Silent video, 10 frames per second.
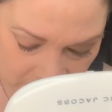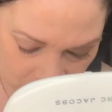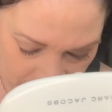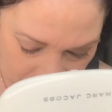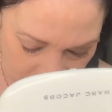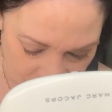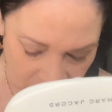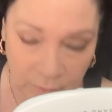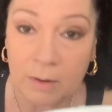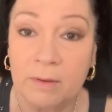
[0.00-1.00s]
been going real
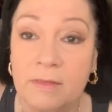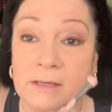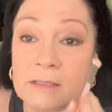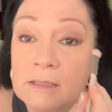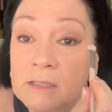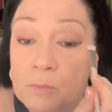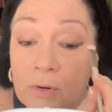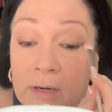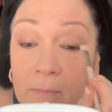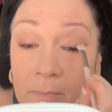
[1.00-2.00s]
shimmery with this. This has
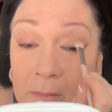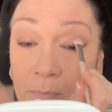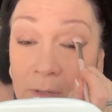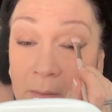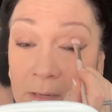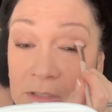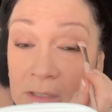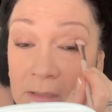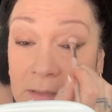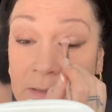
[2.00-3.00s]
been pretty much
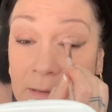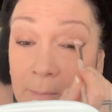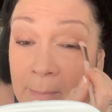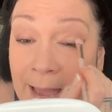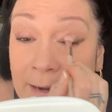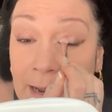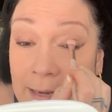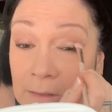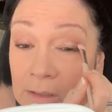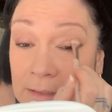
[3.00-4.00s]
a matte
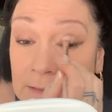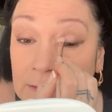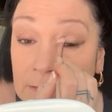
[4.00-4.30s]
eye look.